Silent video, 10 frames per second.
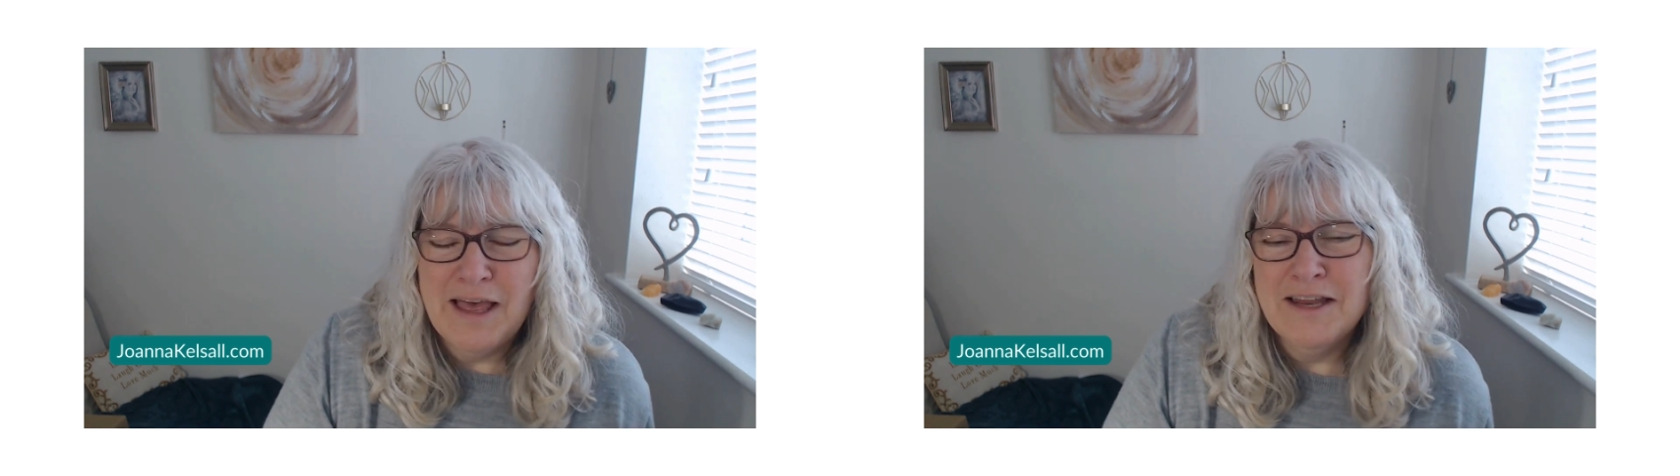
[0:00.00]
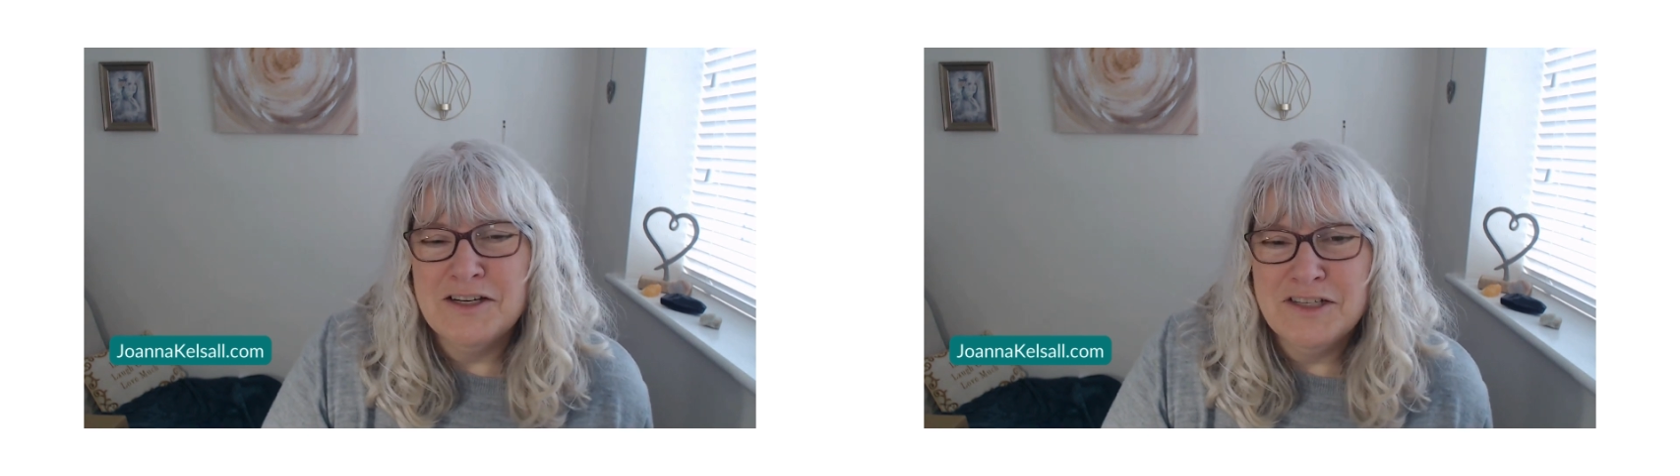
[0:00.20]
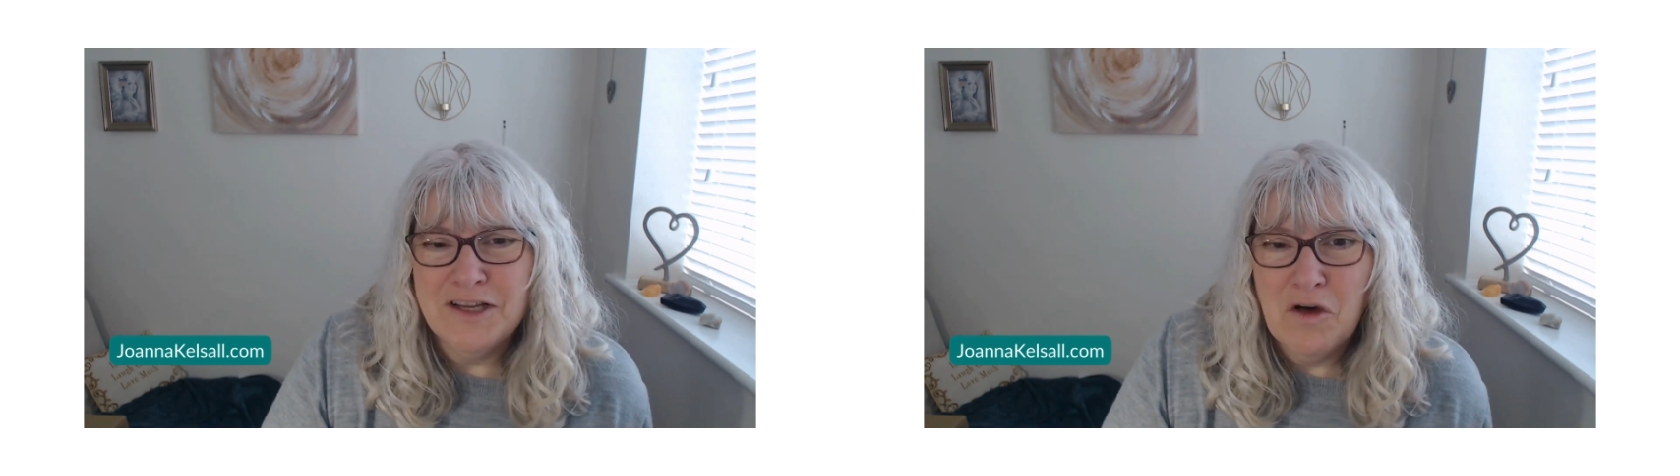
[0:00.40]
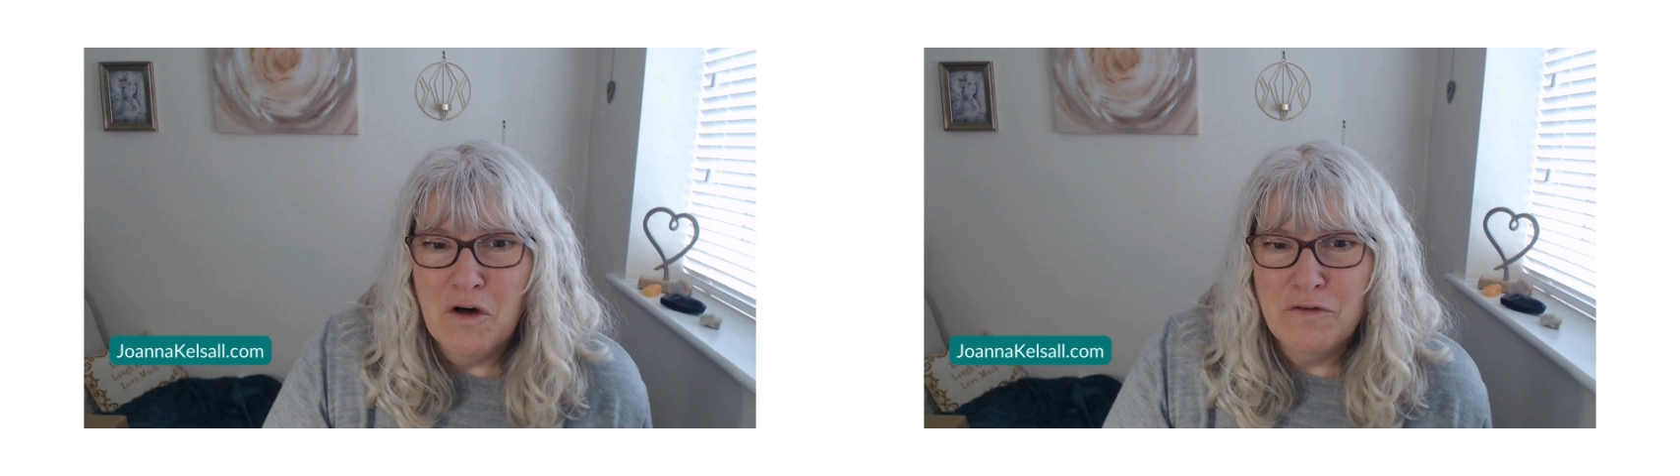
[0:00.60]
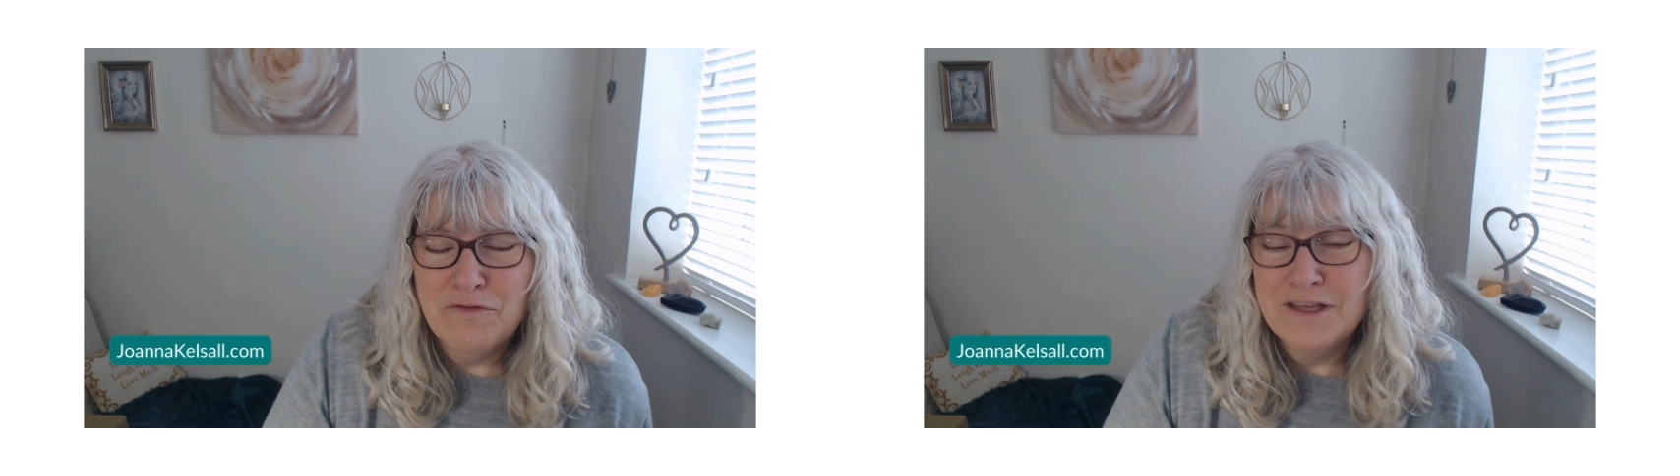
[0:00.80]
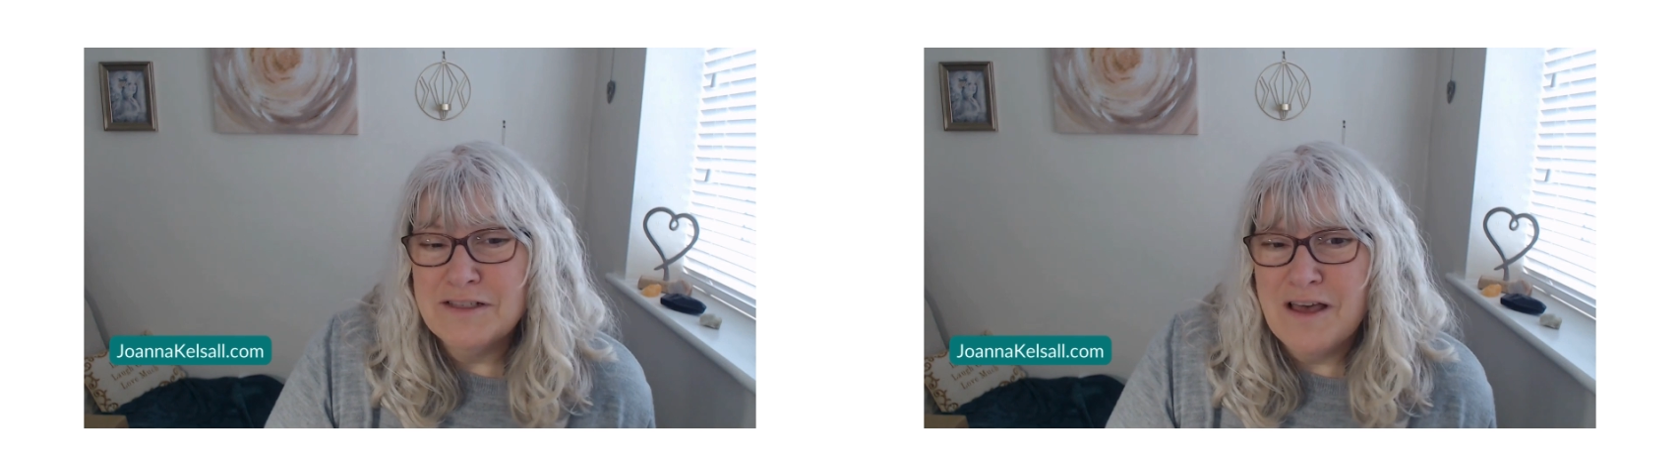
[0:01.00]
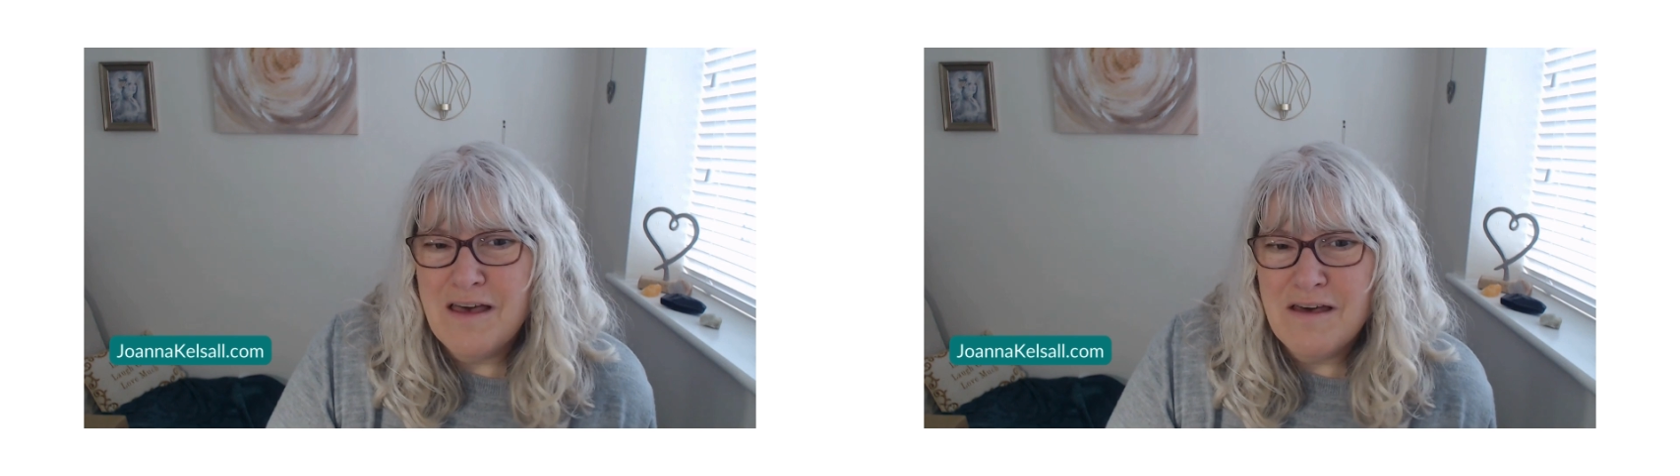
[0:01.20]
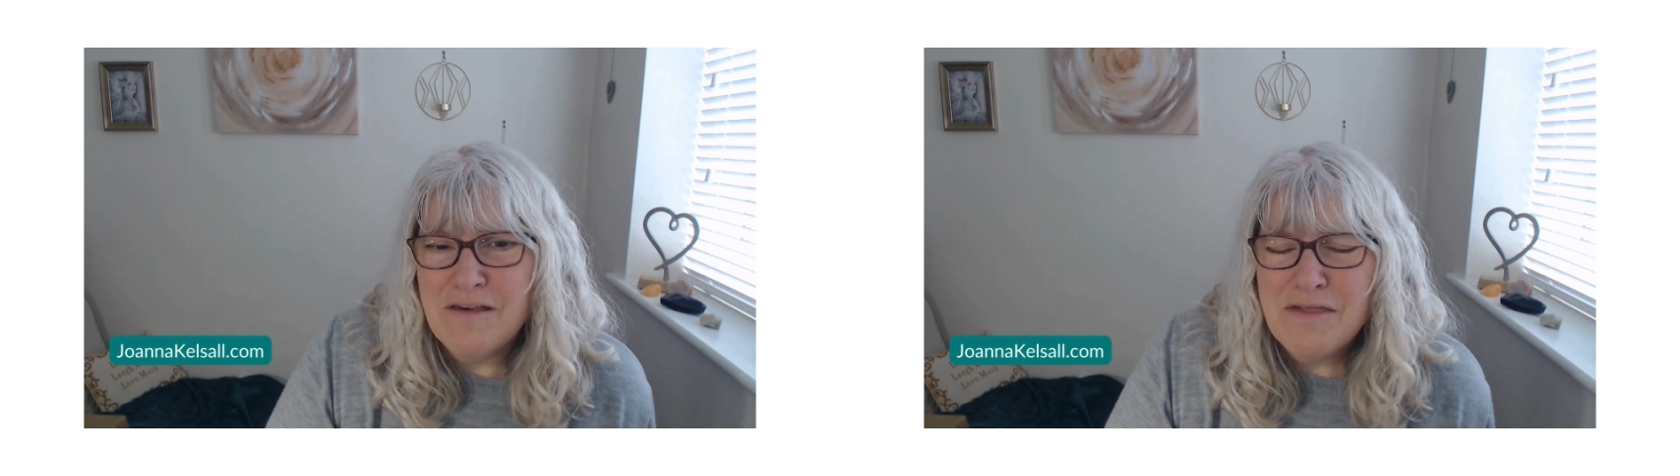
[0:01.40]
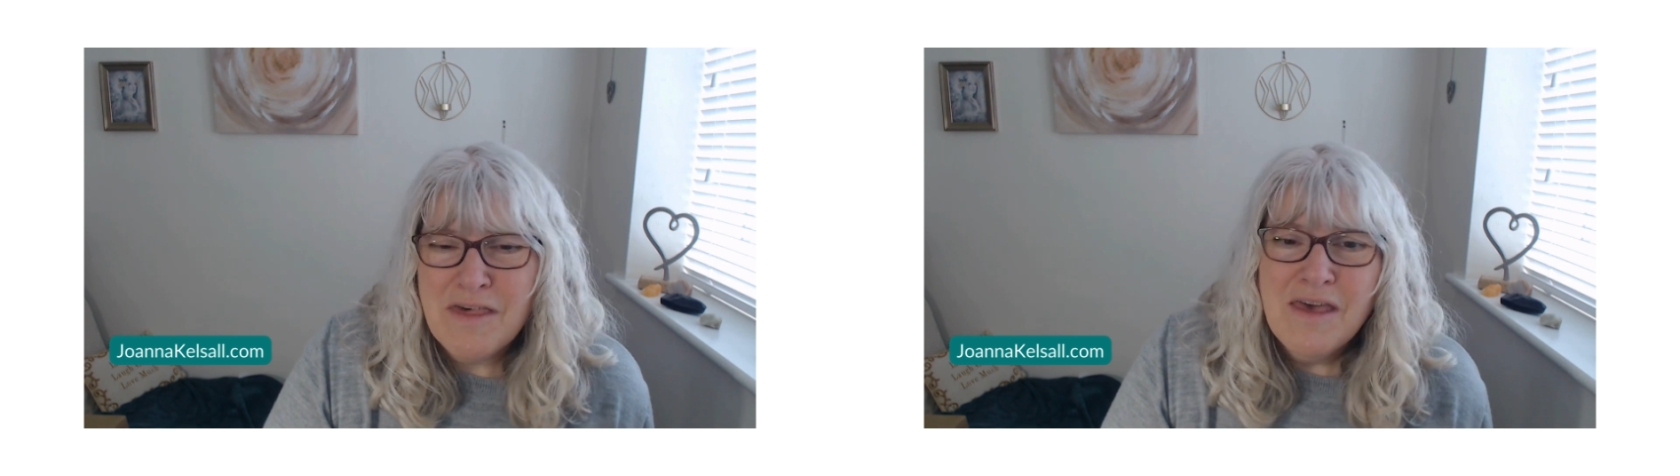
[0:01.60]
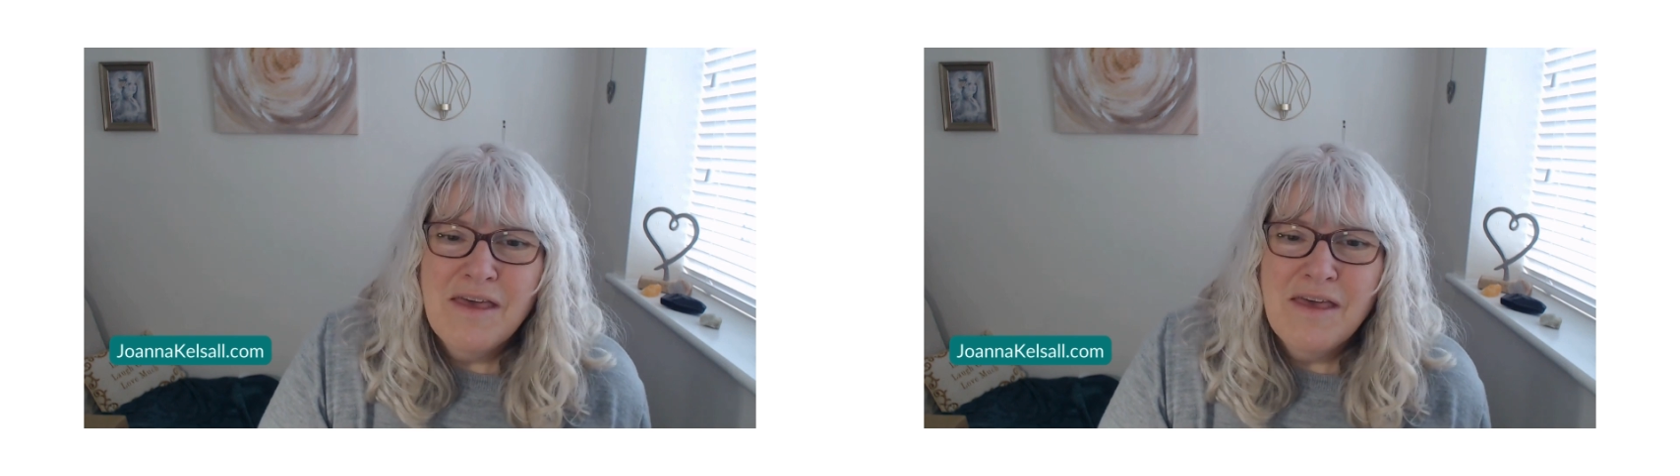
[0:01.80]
energy of this earth,